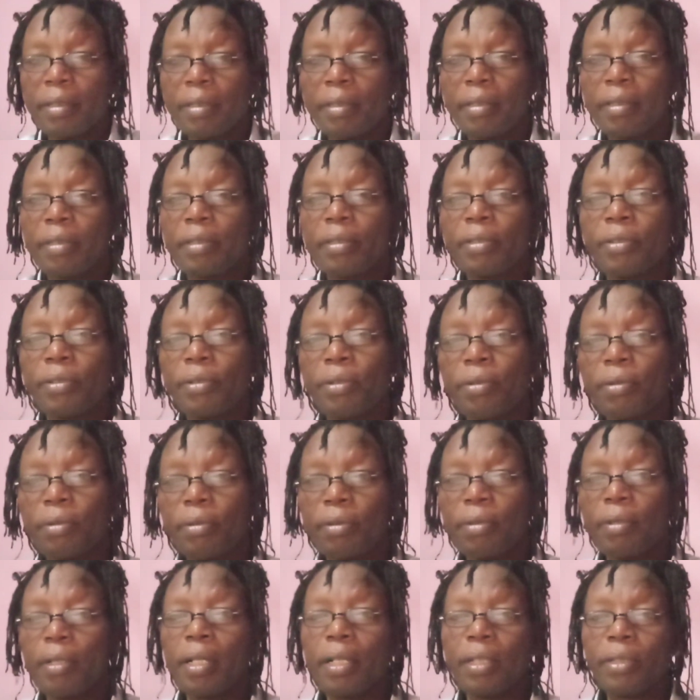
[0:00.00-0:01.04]
So
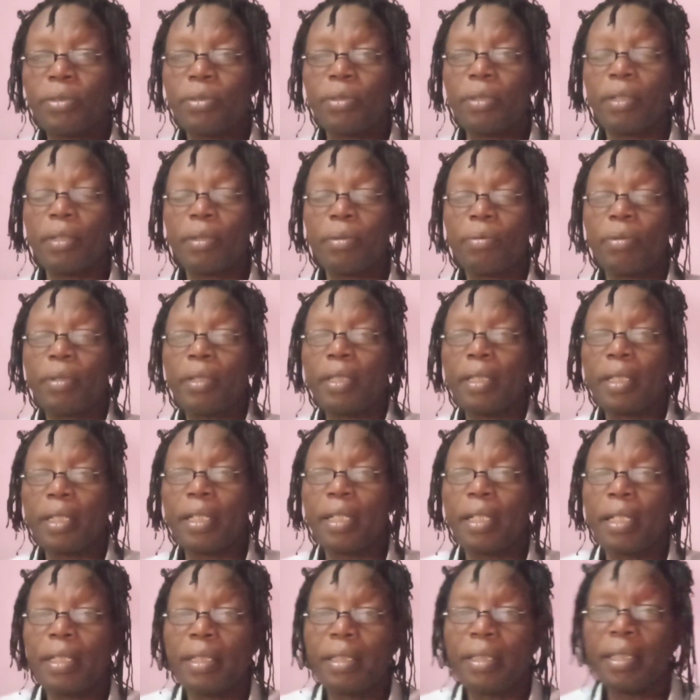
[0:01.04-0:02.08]
actually when
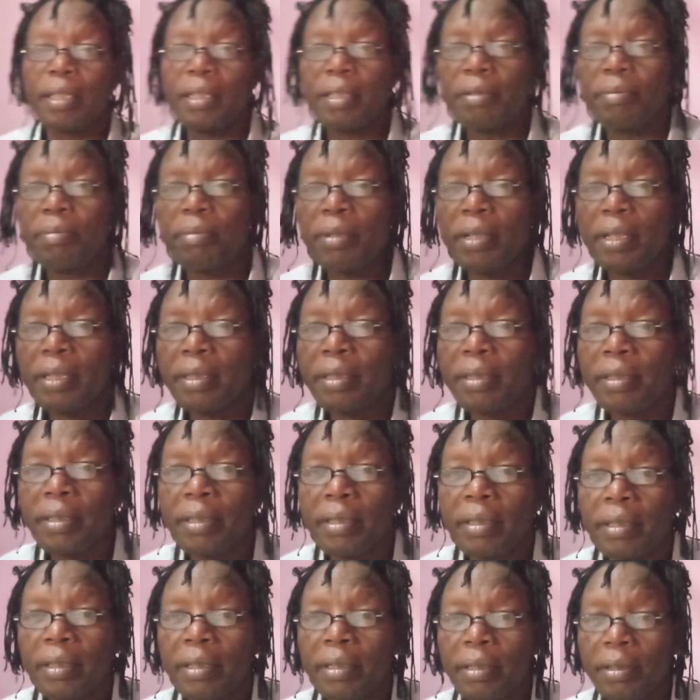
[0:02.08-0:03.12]
decay takes place,
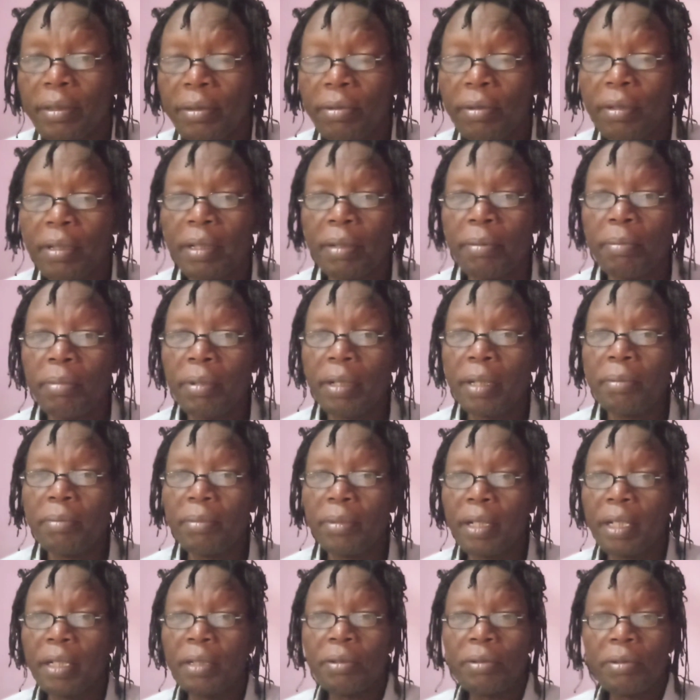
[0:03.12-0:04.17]
you can blame
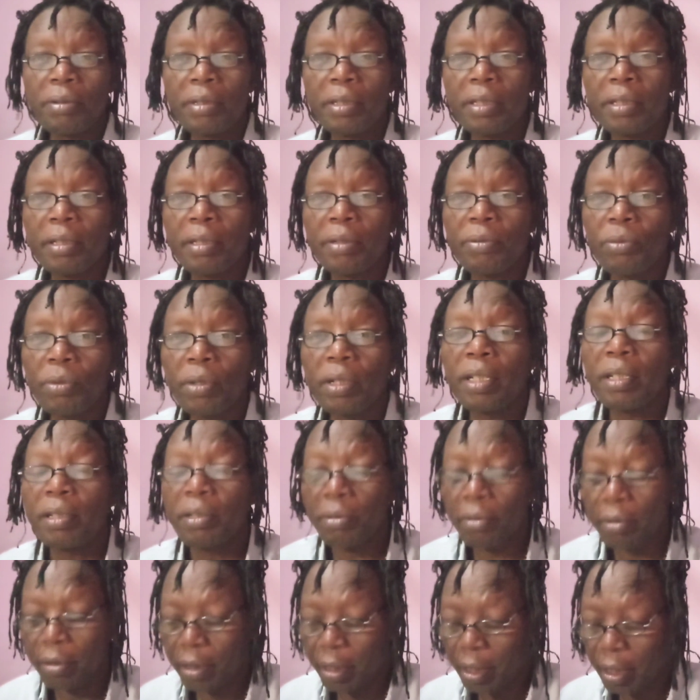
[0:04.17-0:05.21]
that on the weak
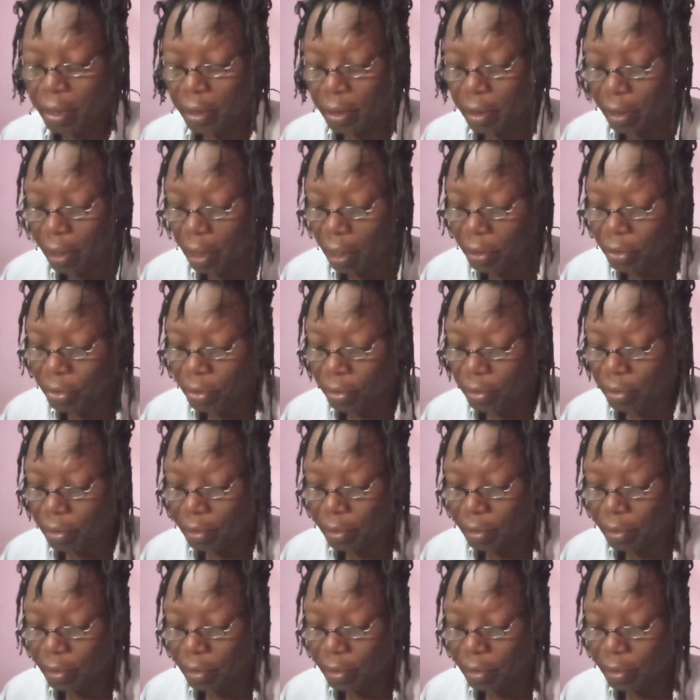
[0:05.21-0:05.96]
nuclear interaction,